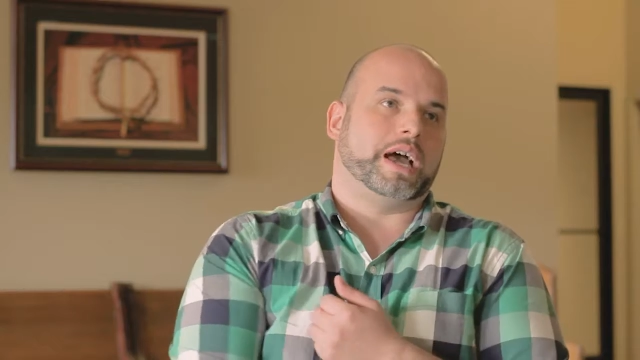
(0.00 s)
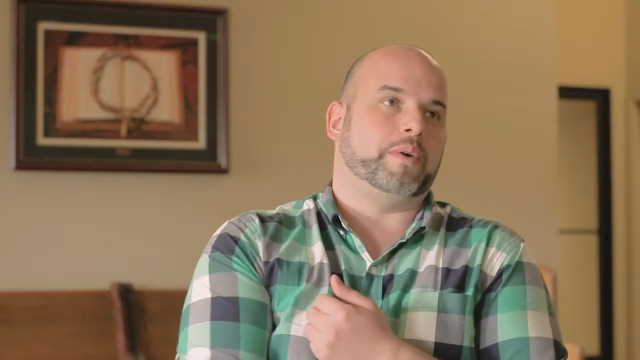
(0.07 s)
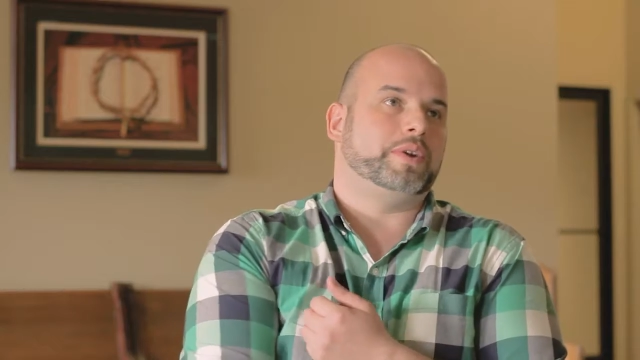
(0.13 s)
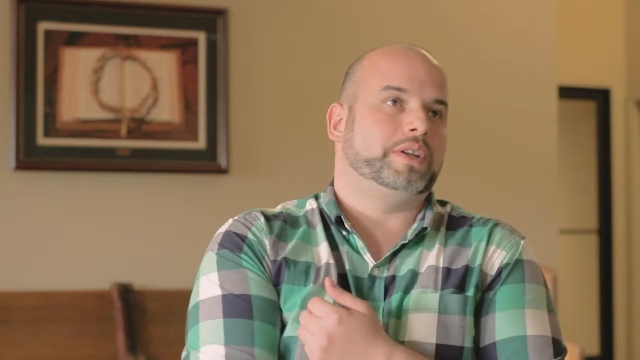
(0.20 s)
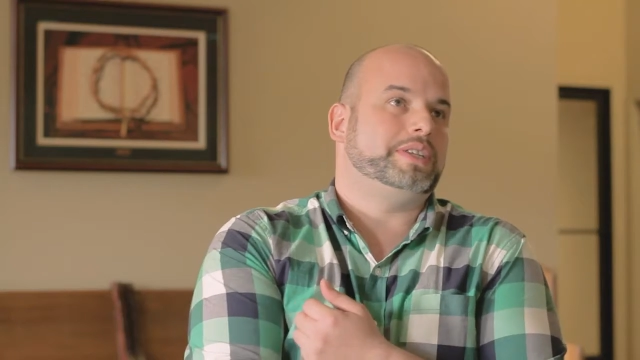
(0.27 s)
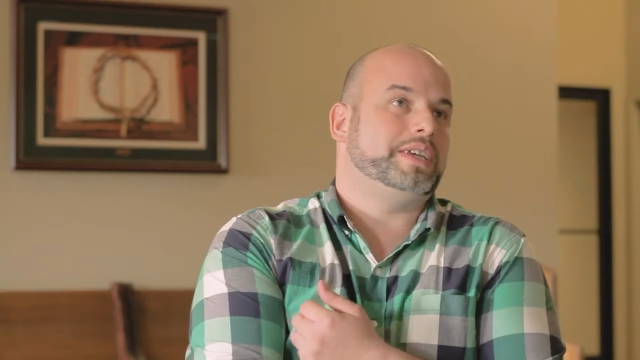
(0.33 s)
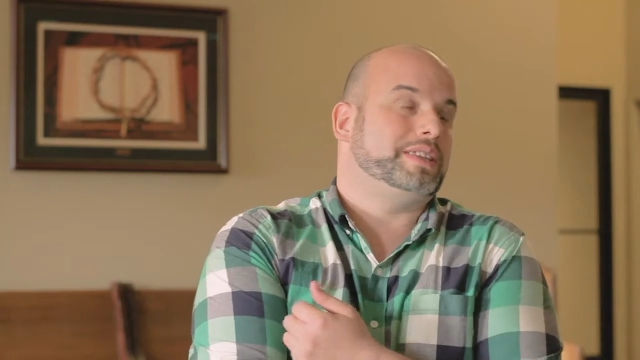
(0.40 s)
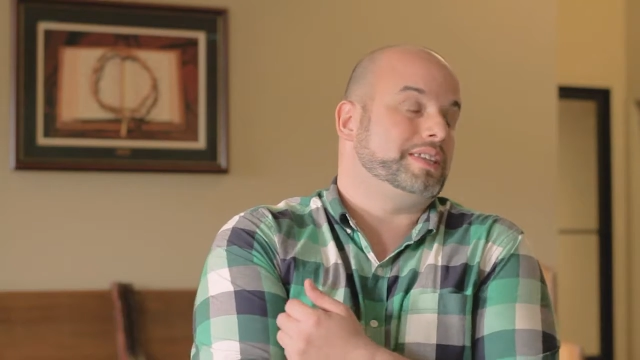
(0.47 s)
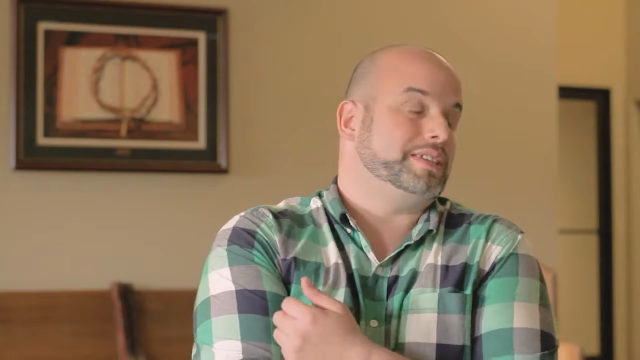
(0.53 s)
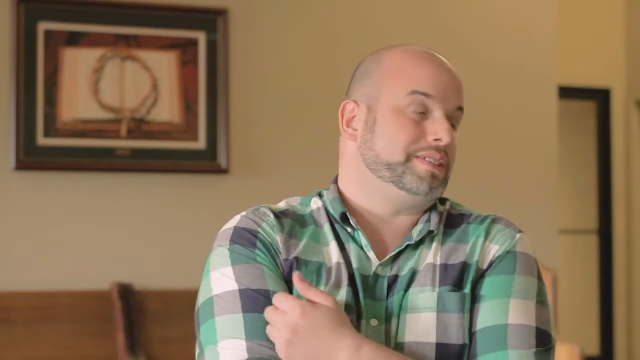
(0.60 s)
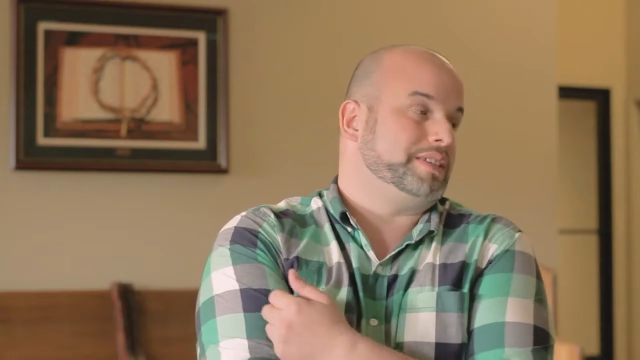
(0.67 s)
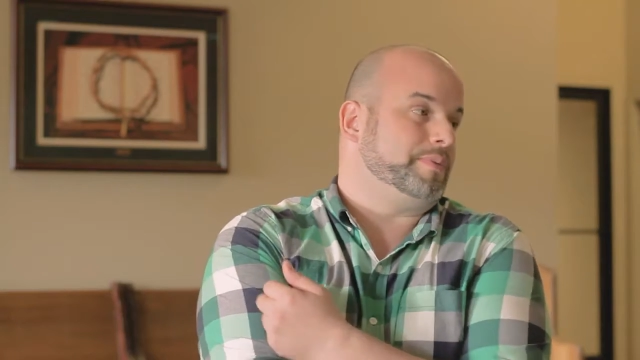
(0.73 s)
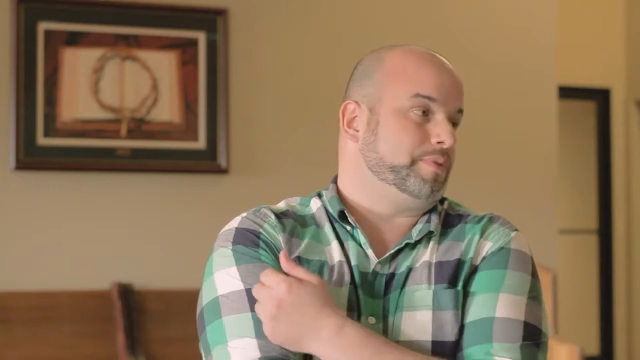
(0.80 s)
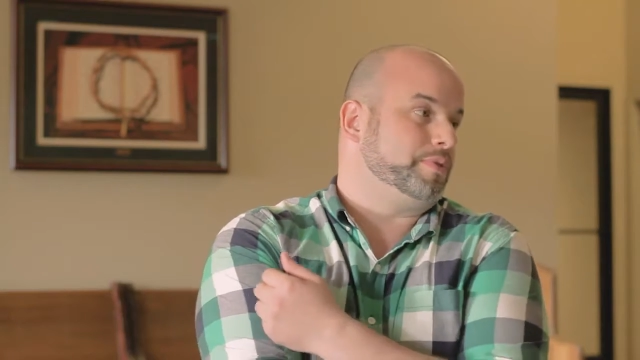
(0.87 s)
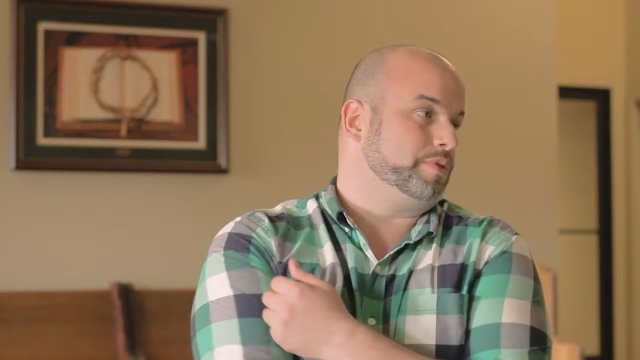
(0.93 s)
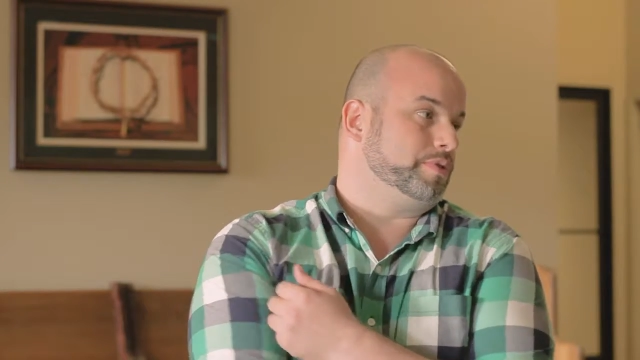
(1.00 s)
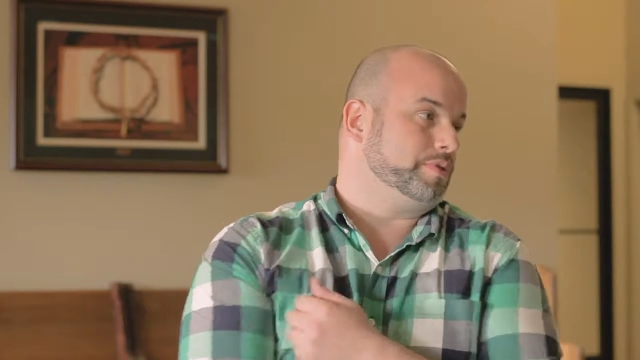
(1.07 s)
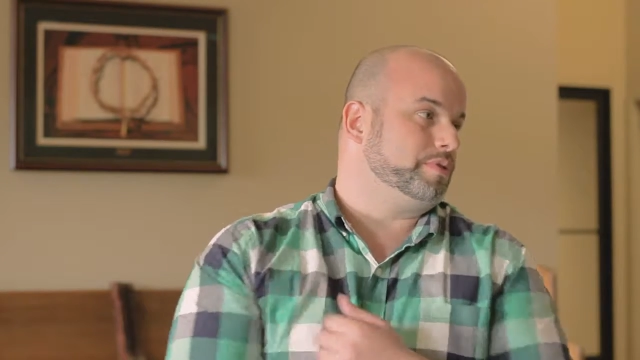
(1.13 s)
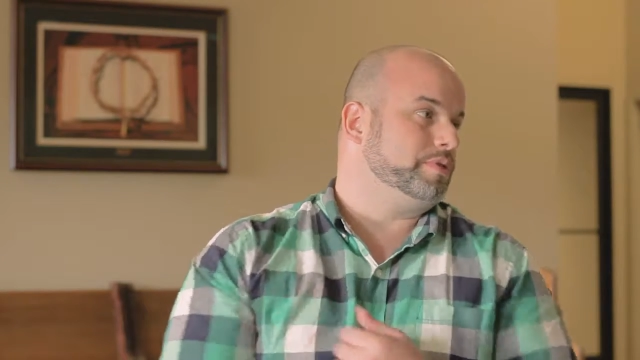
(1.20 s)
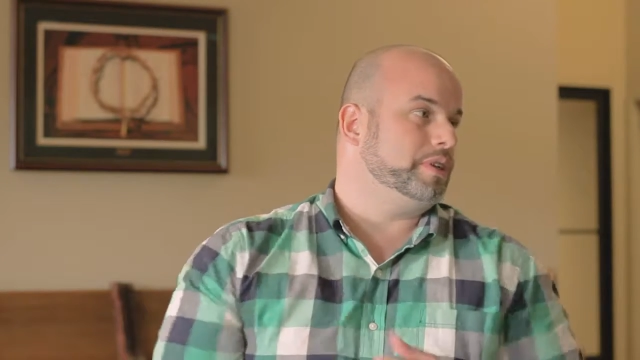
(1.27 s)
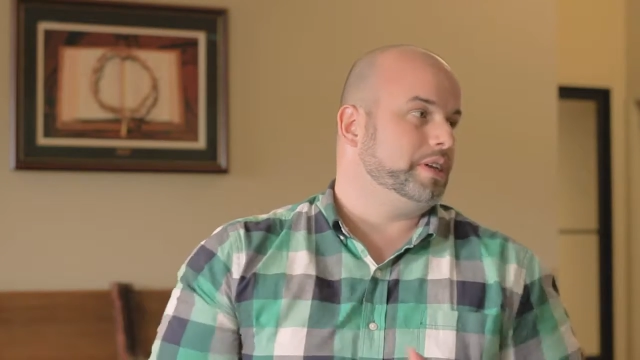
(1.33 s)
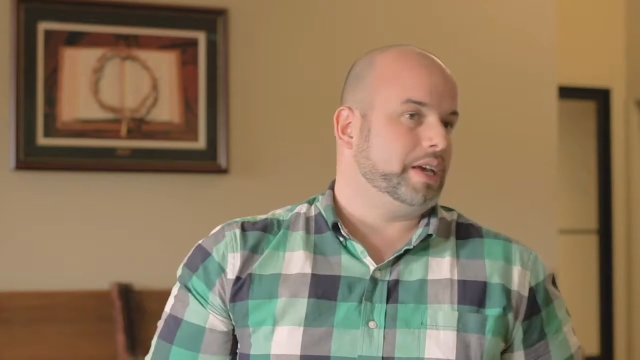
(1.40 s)
I want to take that a step
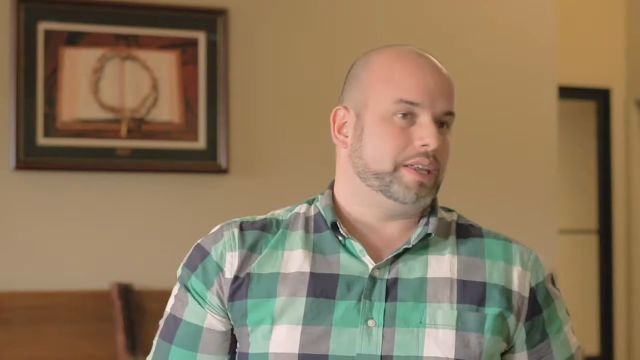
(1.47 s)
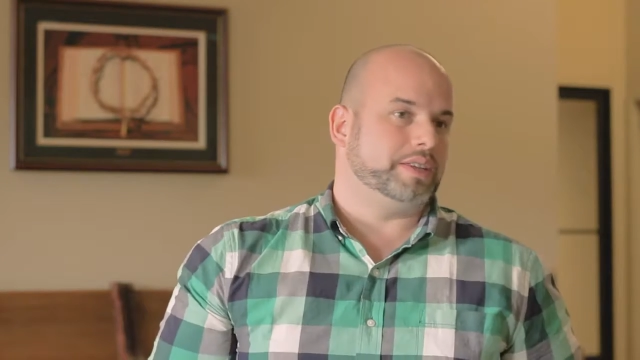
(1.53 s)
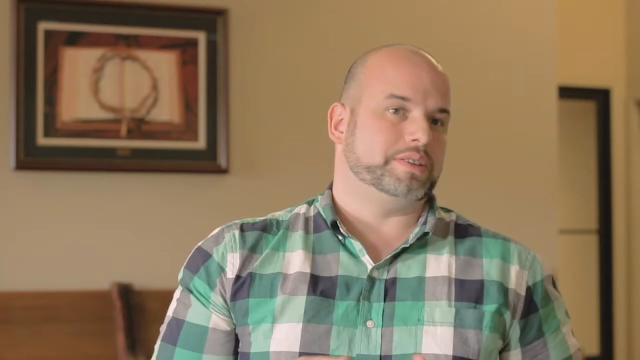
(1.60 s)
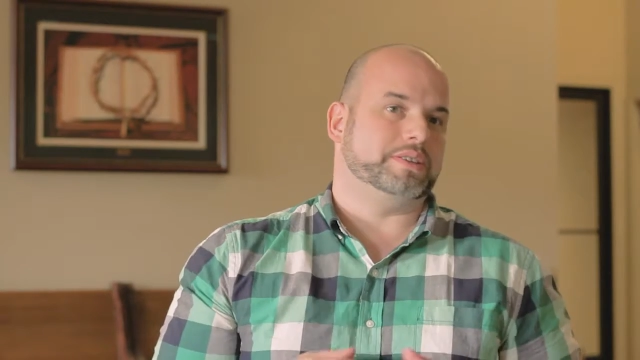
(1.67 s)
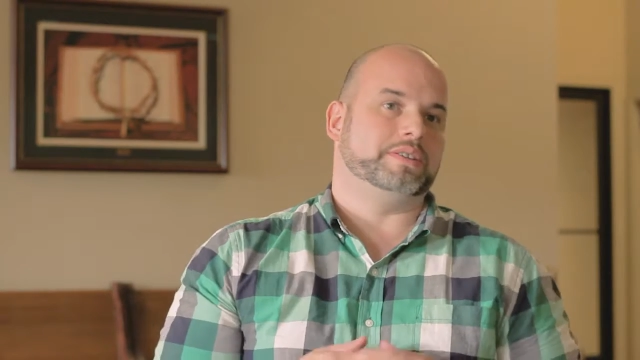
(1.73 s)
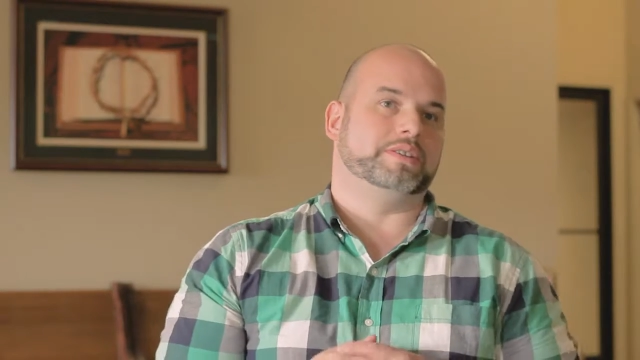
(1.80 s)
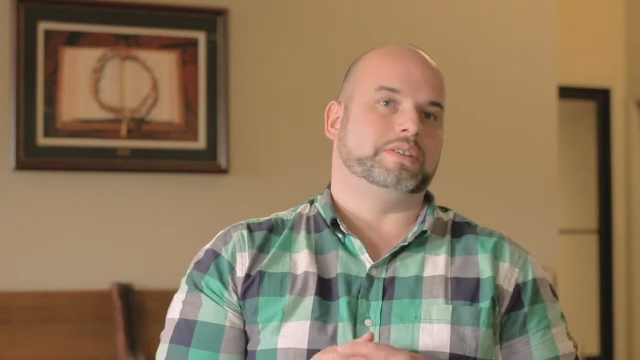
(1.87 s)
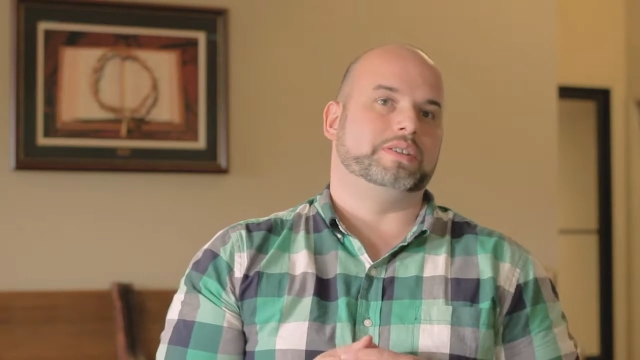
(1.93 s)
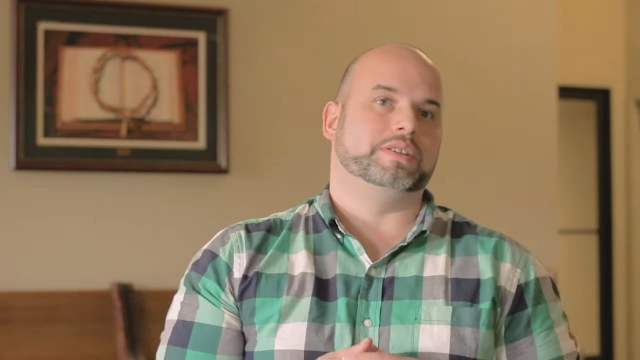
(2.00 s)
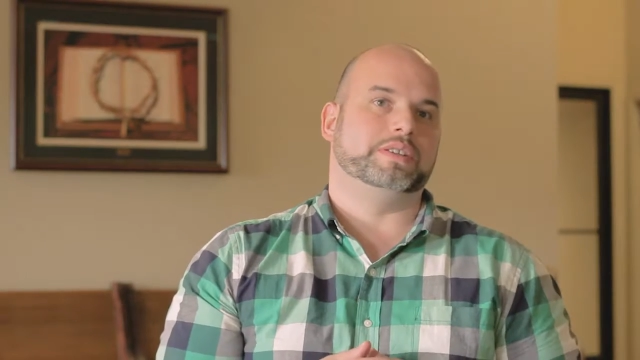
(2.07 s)
further and